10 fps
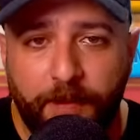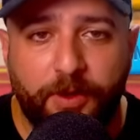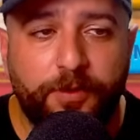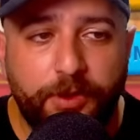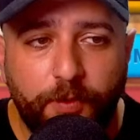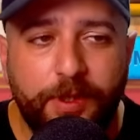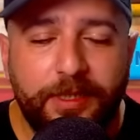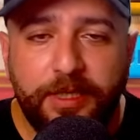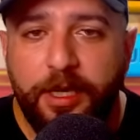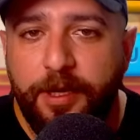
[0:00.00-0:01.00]
I'm going to do
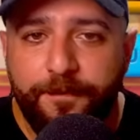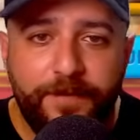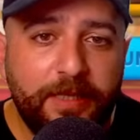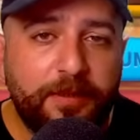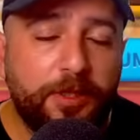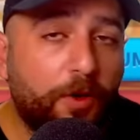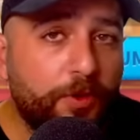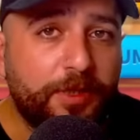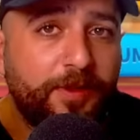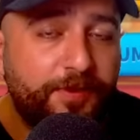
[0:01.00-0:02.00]
is, with
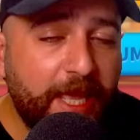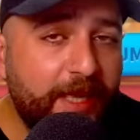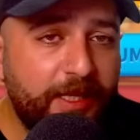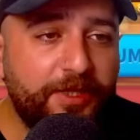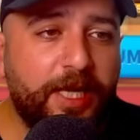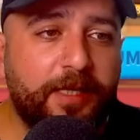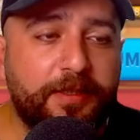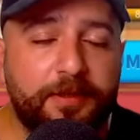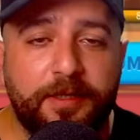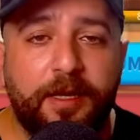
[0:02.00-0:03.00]
those daily
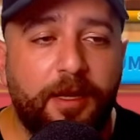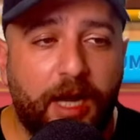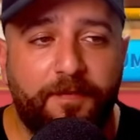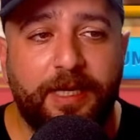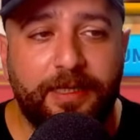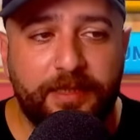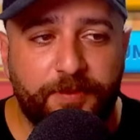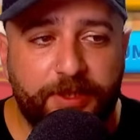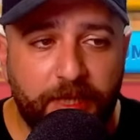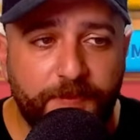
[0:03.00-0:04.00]
chests, I will get some
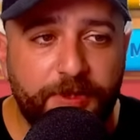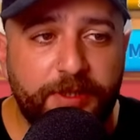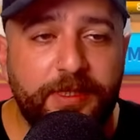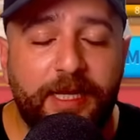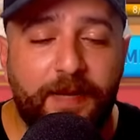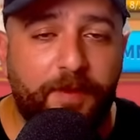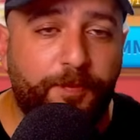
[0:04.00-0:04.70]
sculptures and I will